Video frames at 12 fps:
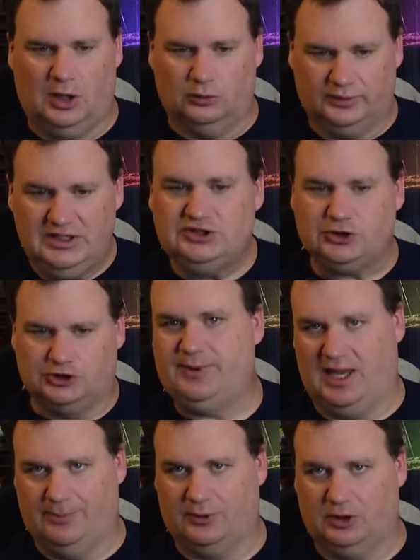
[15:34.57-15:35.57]
a research
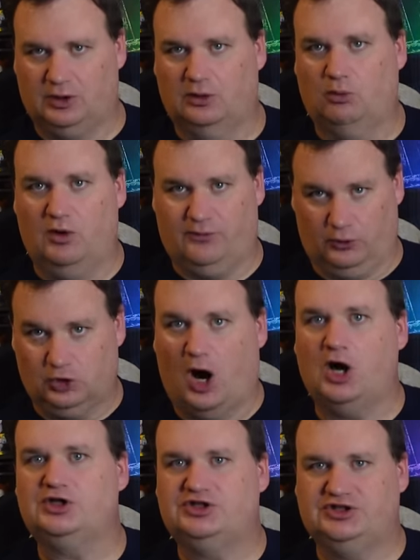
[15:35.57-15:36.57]
paper with
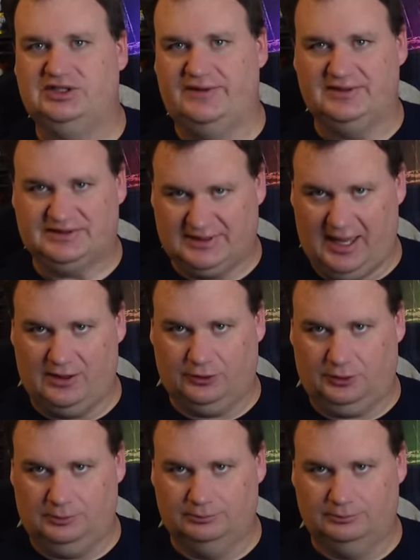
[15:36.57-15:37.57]
regards to this
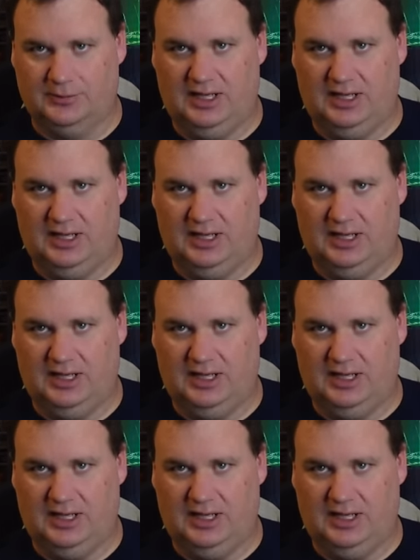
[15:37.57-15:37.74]
scandal.